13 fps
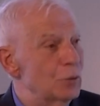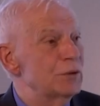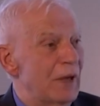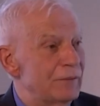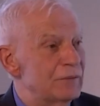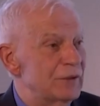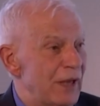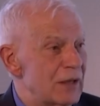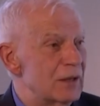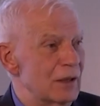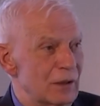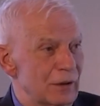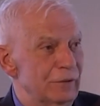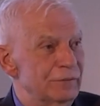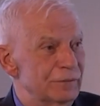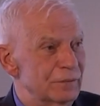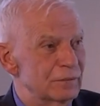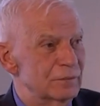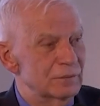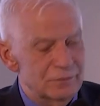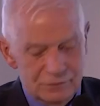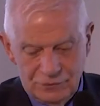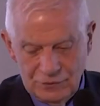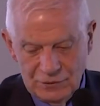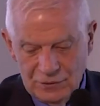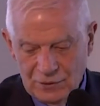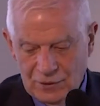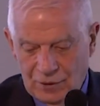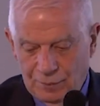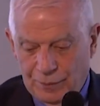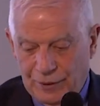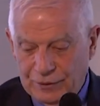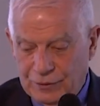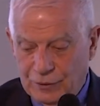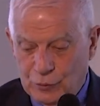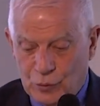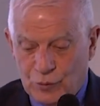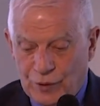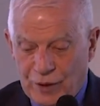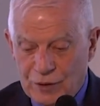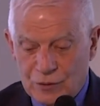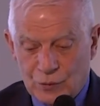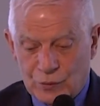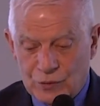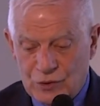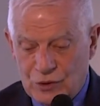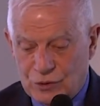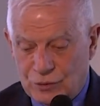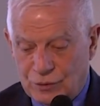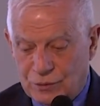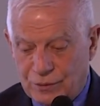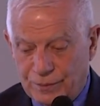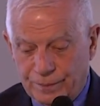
could have taken Kiev, but the Ukrainians resisted.